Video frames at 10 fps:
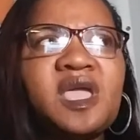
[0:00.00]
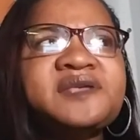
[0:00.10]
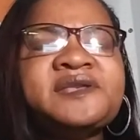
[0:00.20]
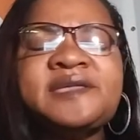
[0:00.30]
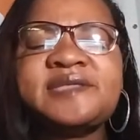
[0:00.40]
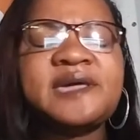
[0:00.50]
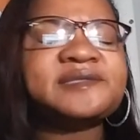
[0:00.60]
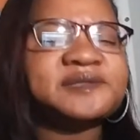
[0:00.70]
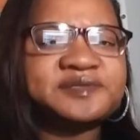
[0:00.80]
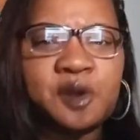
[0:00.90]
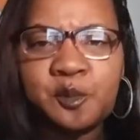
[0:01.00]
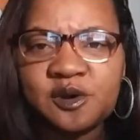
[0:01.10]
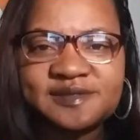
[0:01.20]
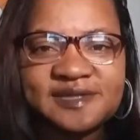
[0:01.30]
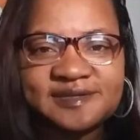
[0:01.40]
She says there's no
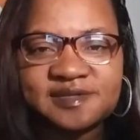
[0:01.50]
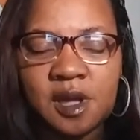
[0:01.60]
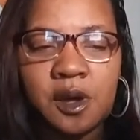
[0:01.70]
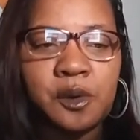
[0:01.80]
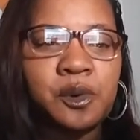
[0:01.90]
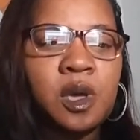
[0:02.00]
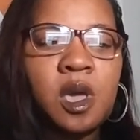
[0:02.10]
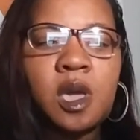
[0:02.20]
more Cisco,